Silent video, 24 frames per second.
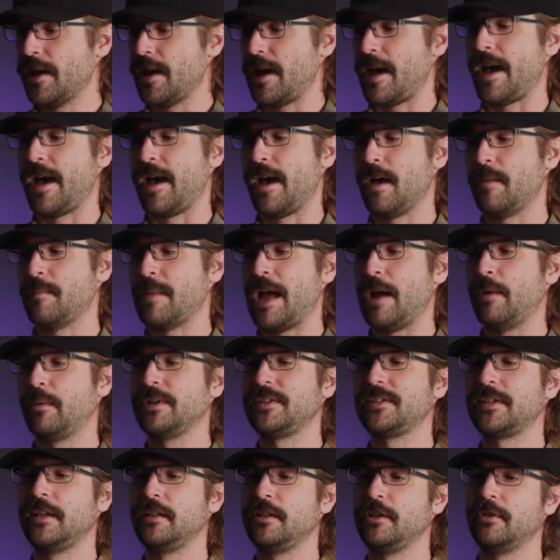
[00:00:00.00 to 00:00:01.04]
I would
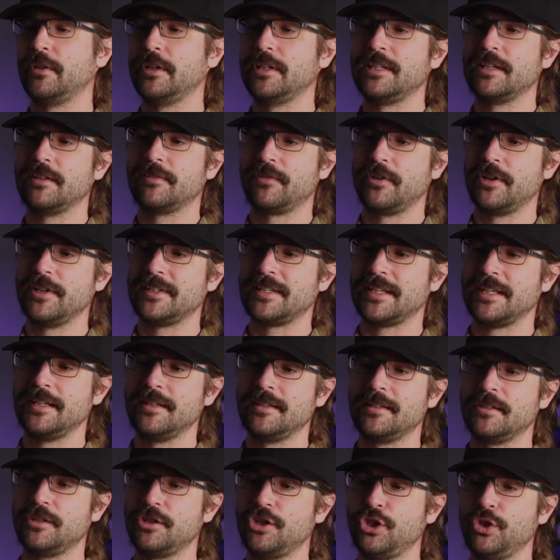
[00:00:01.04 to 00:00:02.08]
say the only difference
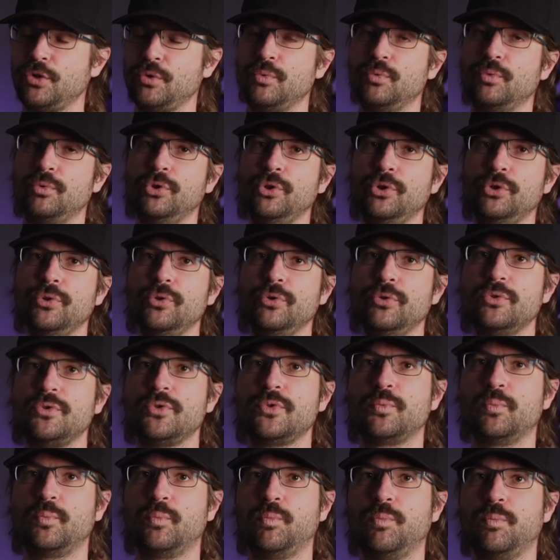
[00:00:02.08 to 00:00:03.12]
is you
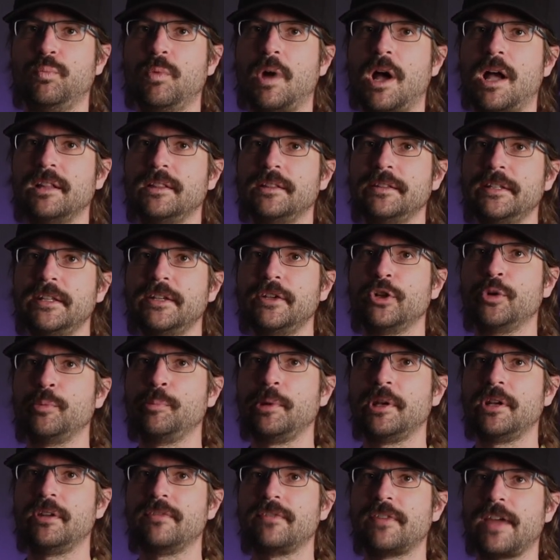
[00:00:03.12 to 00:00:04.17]
lose a little
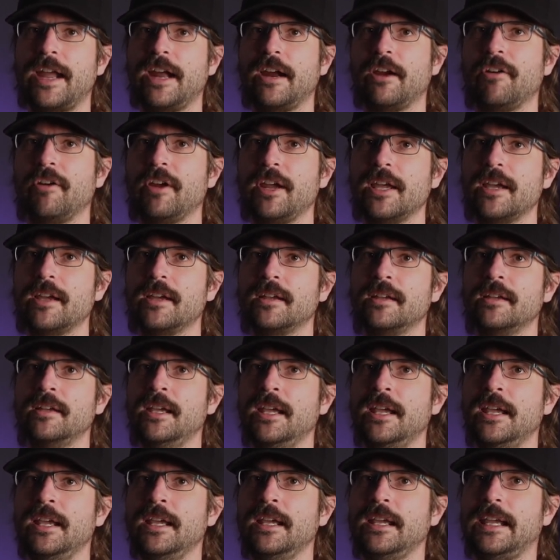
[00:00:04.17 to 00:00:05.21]
bit of area
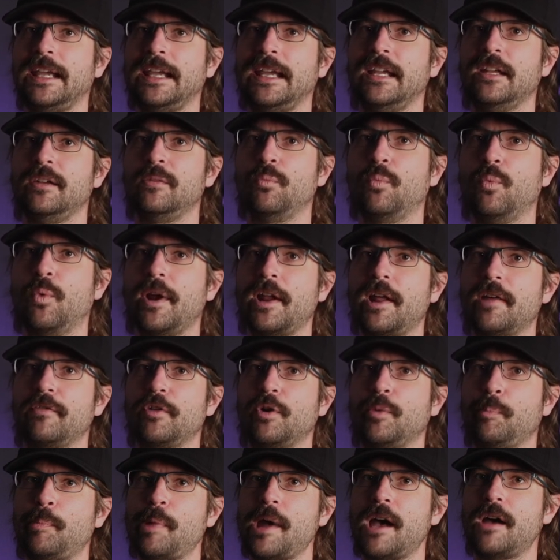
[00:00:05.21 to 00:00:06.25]
in
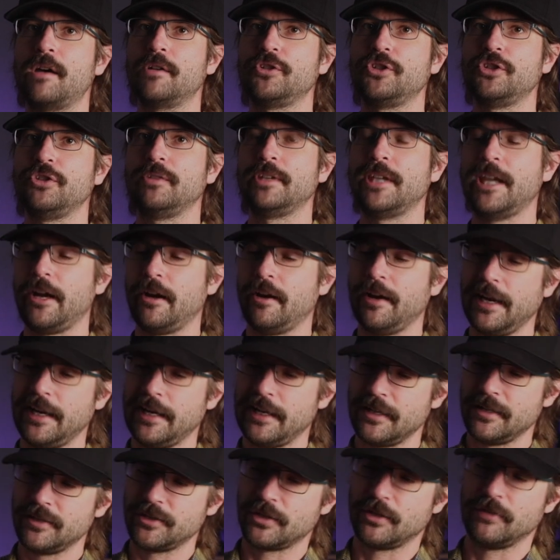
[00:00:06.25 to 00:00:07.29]
whatever pouch you carry it
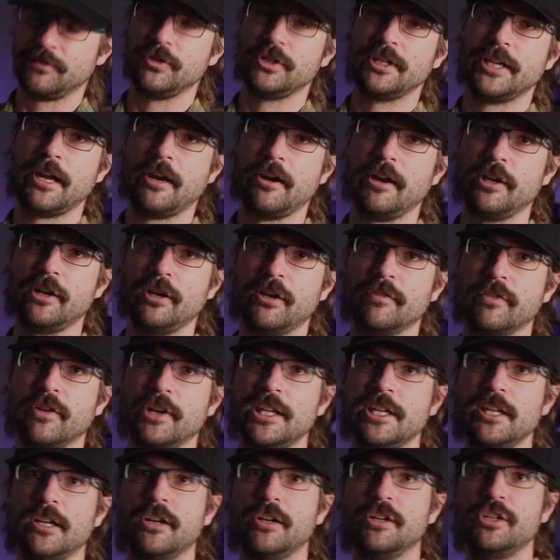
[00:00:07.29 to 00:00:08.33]
in. So if you carry it over
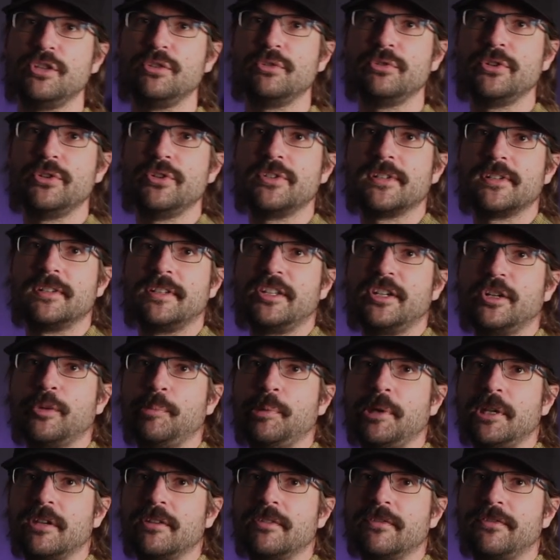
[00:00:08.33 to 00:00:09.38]
here, you lose a little
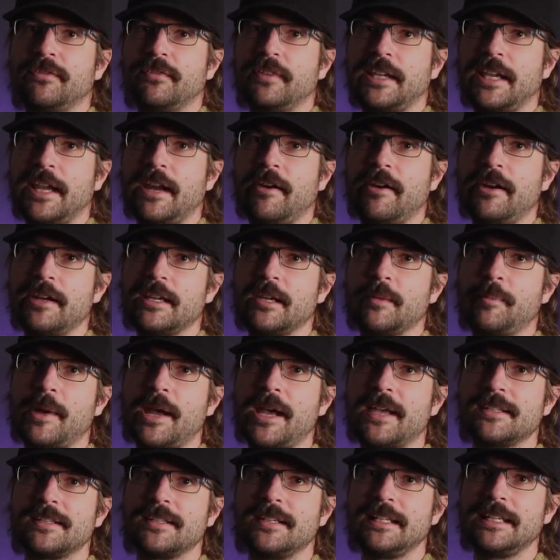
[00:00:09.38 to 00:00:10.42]
bit of carry
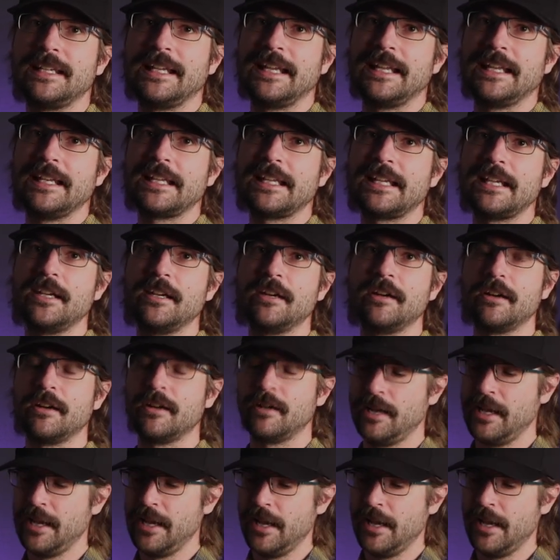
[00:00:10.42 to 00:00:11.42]
capacity in here,